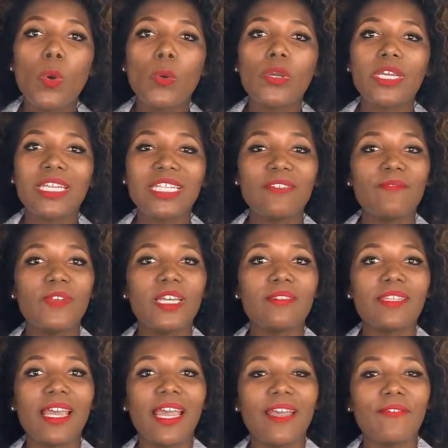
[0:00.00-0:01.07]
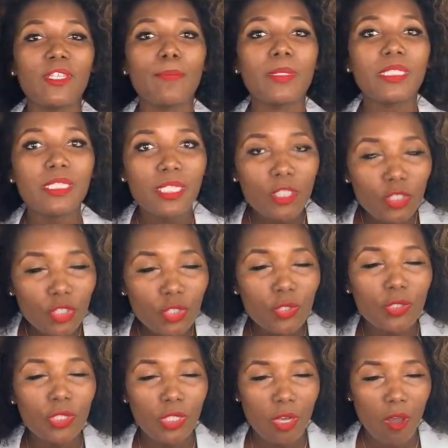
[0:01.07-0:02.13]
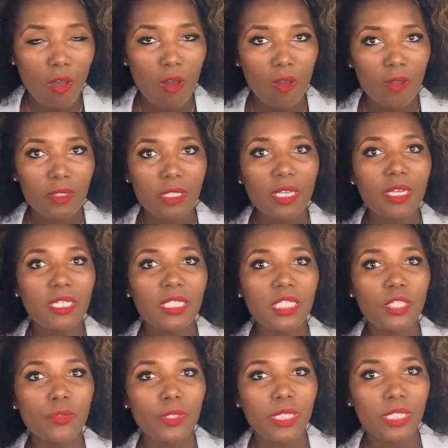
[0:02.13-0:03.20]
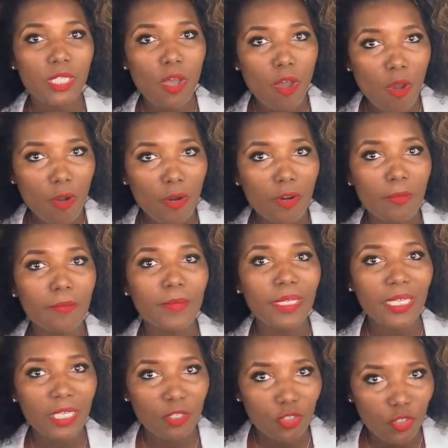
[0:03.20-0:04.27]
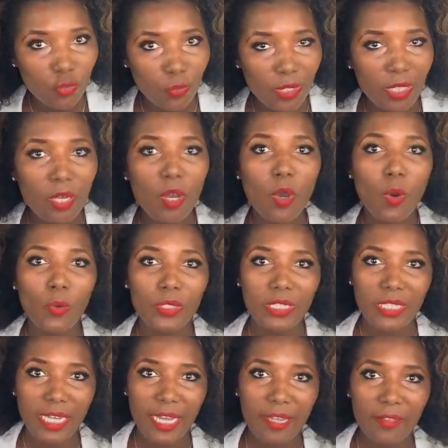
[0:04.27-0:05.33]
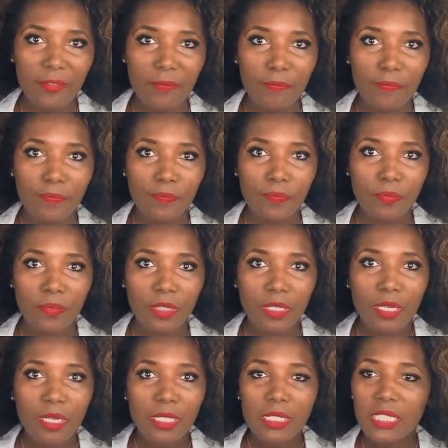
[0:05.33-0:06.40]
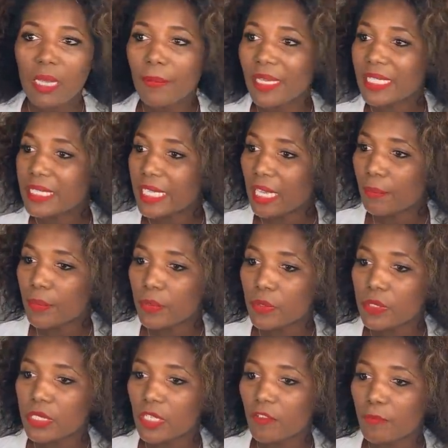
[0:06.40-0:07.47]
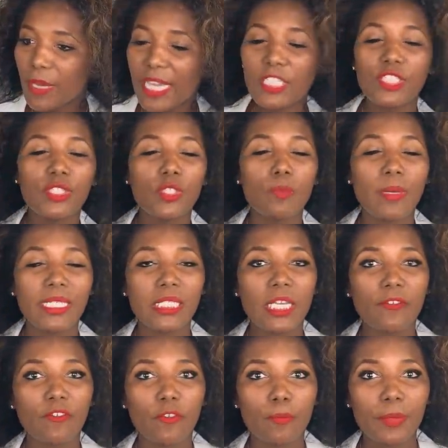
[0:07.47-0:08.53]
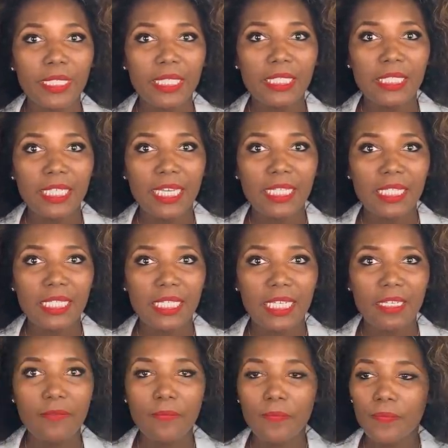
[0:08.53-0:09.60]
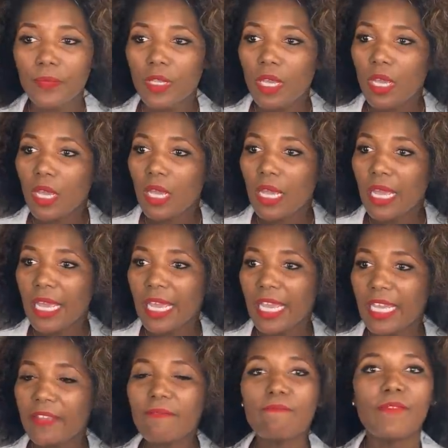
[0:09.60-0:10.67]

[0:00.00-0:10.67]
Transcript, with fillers: or an event that had the potential to cause serious harm, injury, or death. Some examples of patients who may suffer from PTSD: a